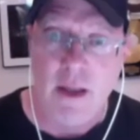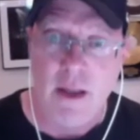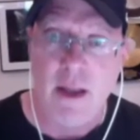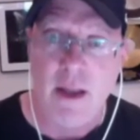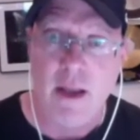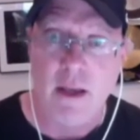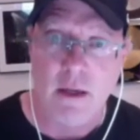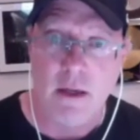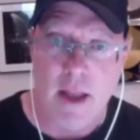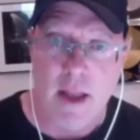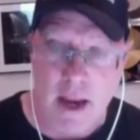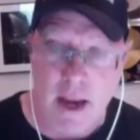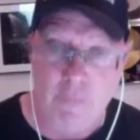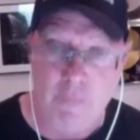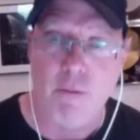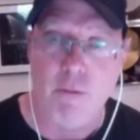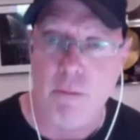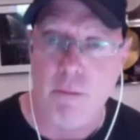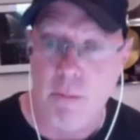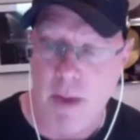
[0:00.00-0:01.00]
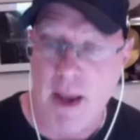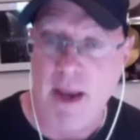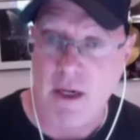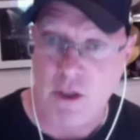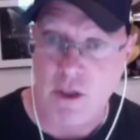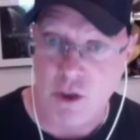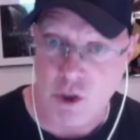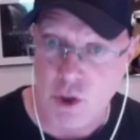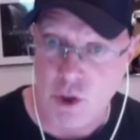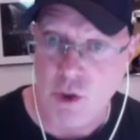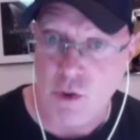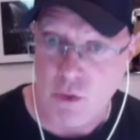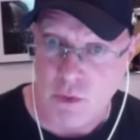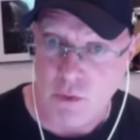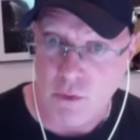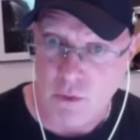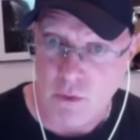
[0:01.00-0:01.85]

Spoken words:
in April, May, and June.